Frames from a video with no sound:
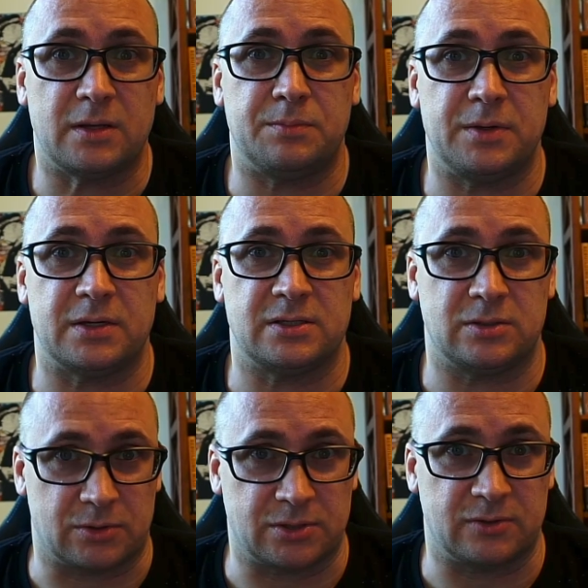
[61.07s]
be a
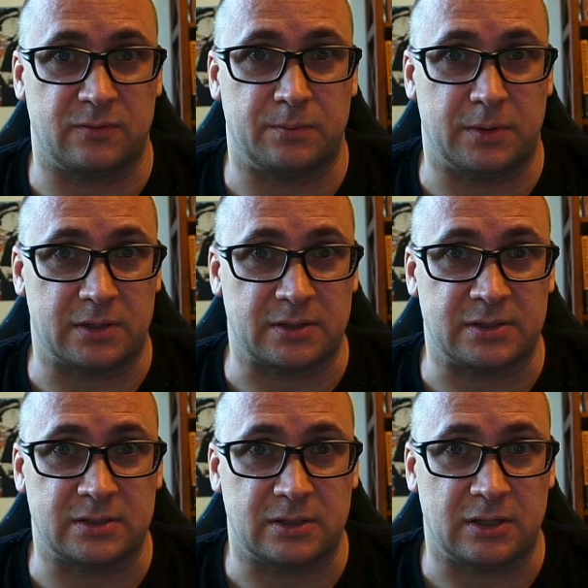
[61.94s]
source of
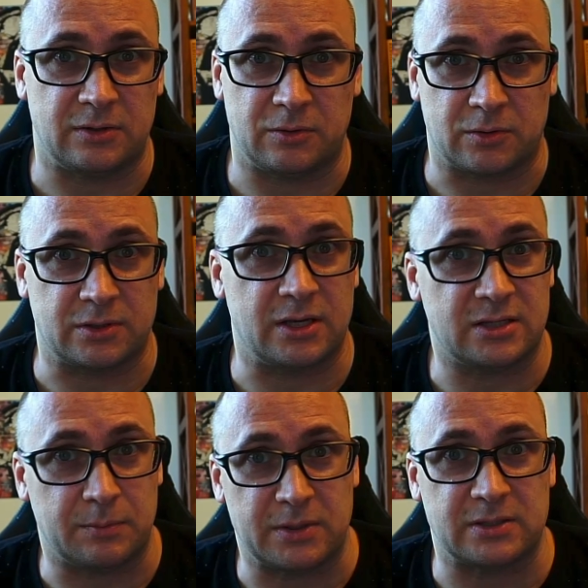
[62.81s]
bugs in your
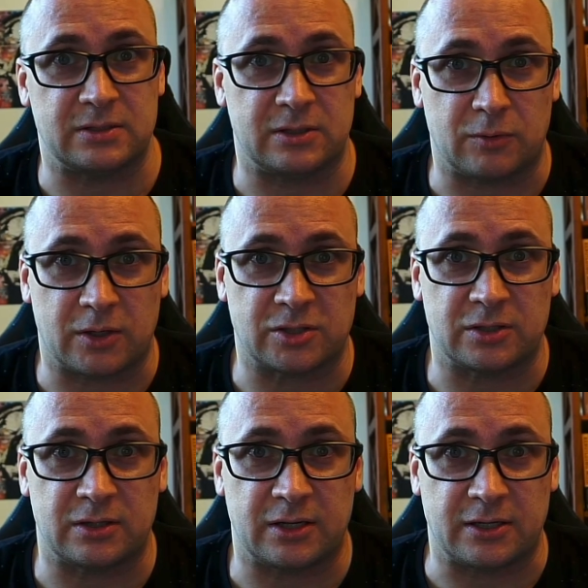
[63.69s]
database
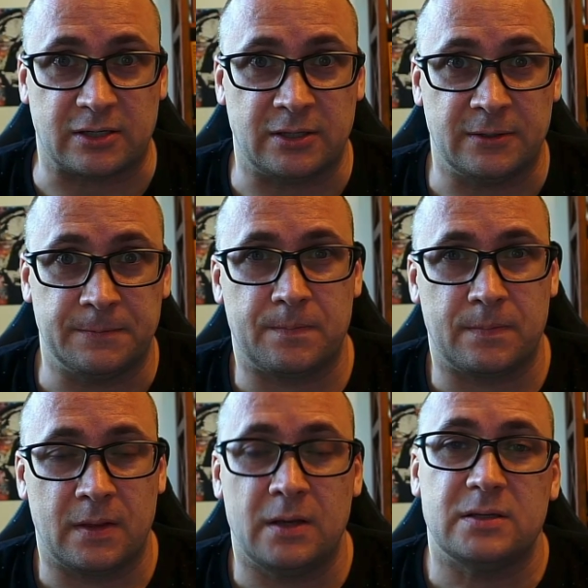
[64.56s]
interaction layer.
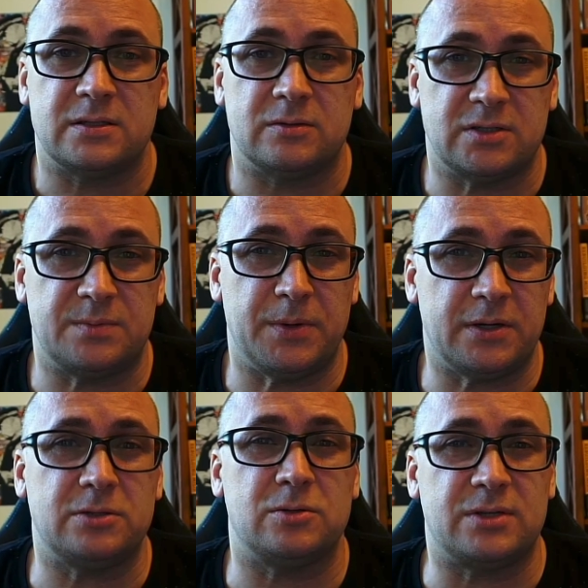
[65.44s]
So it's
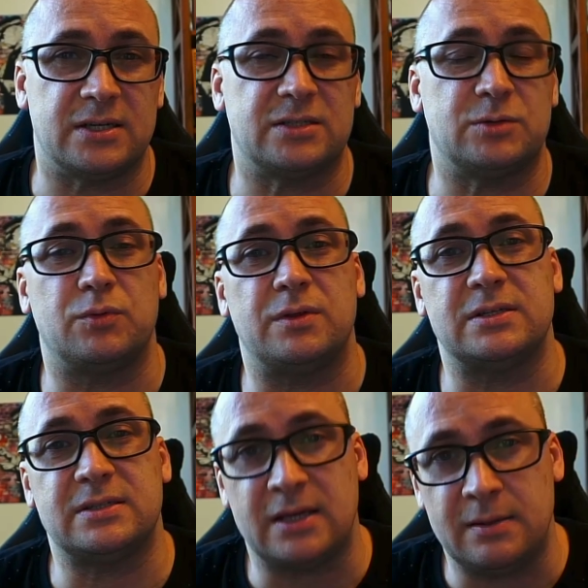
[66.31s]
better to test with the
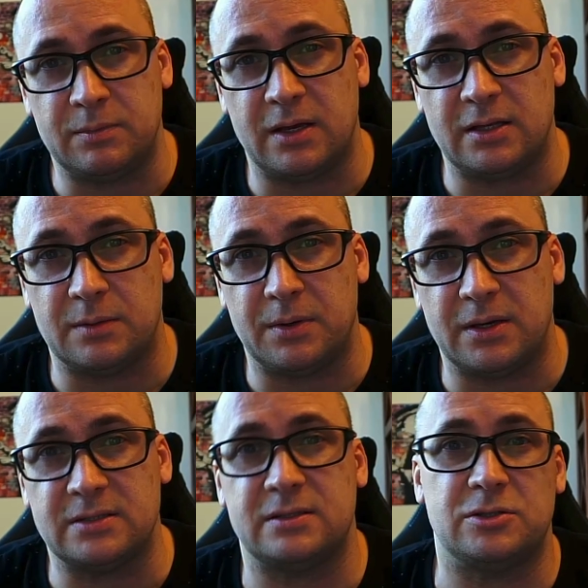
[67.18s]
same
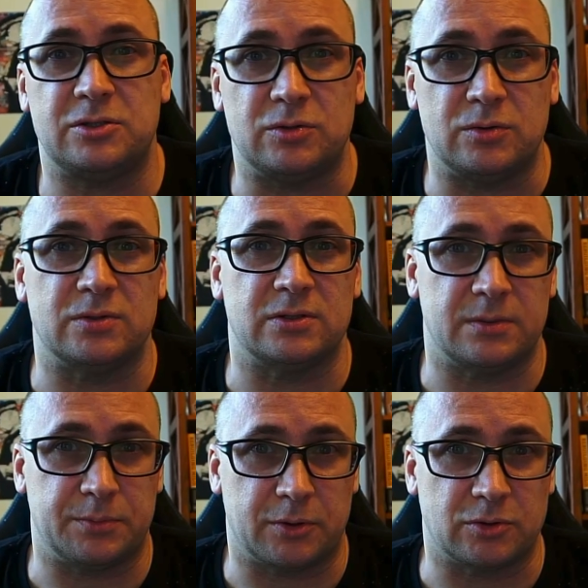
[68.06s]
database that you use in the
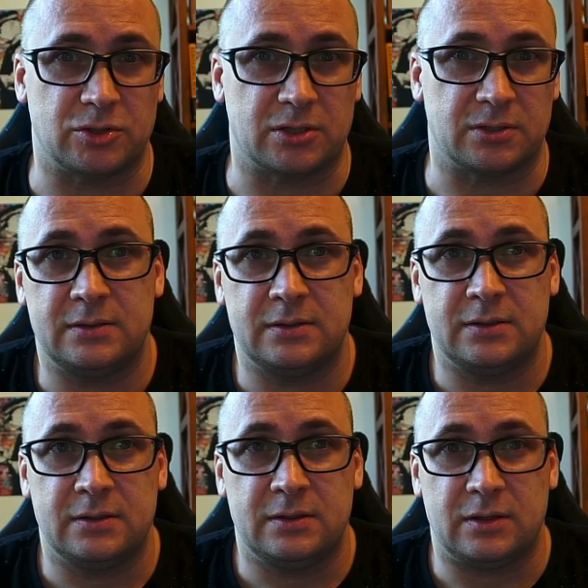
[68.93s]
project.
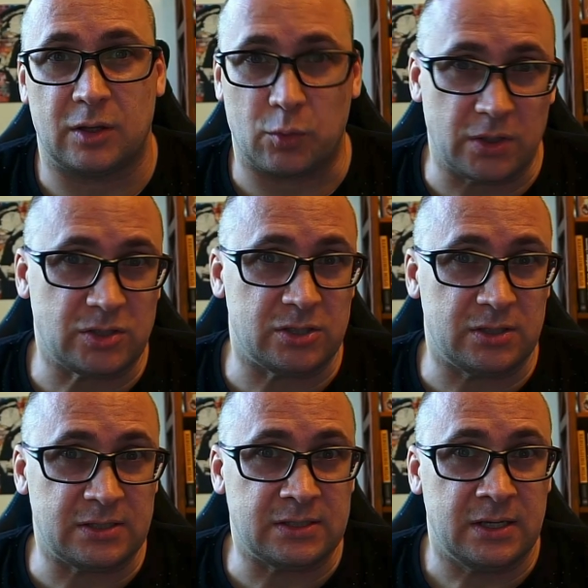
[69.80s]
The question
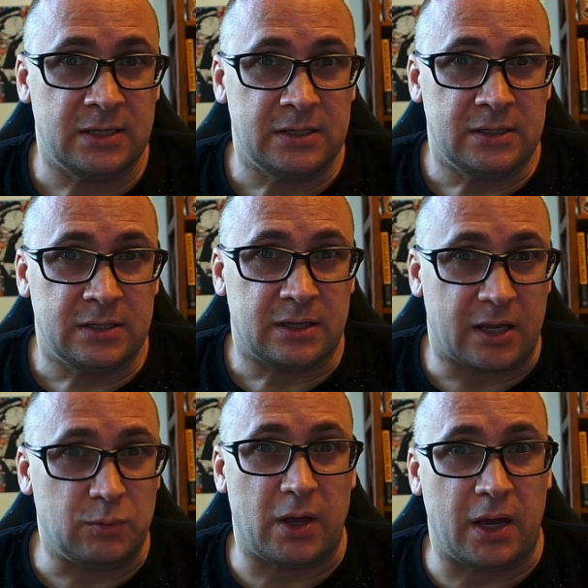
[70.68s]
is,
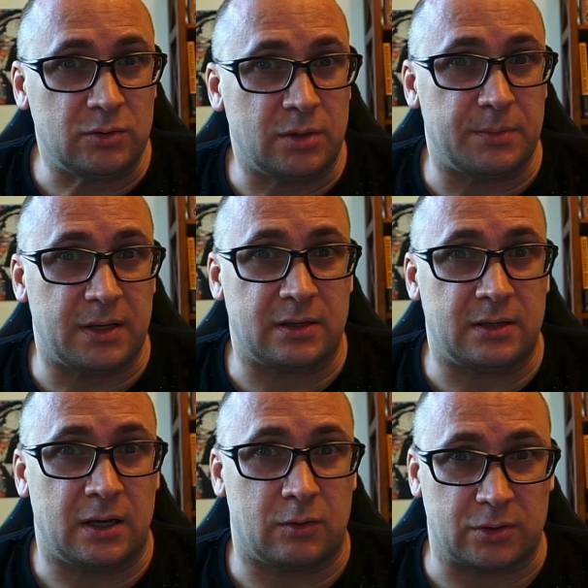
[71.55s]
can we automate
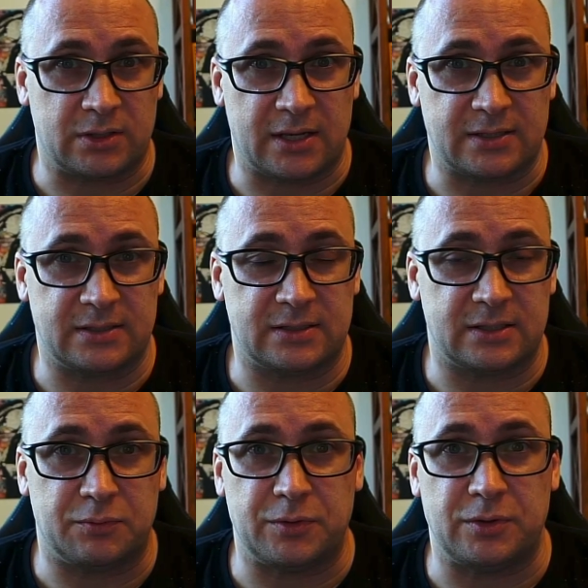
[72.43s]
our tests
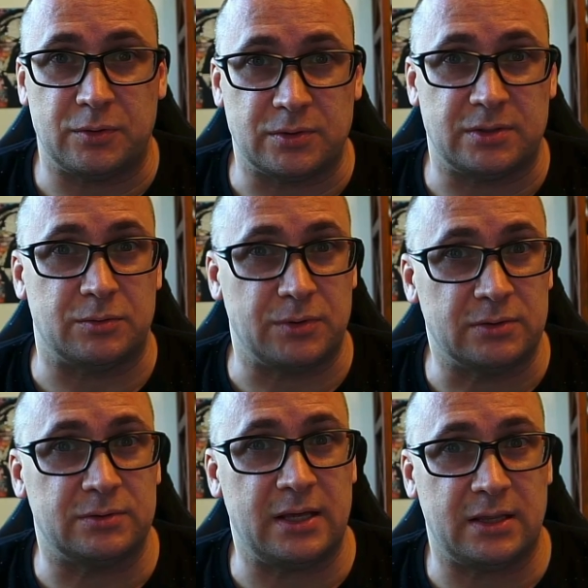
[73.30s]
if we use the
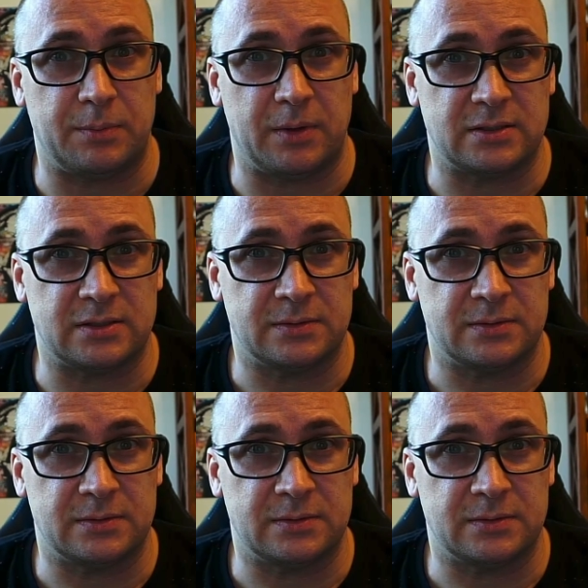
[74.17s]
real database?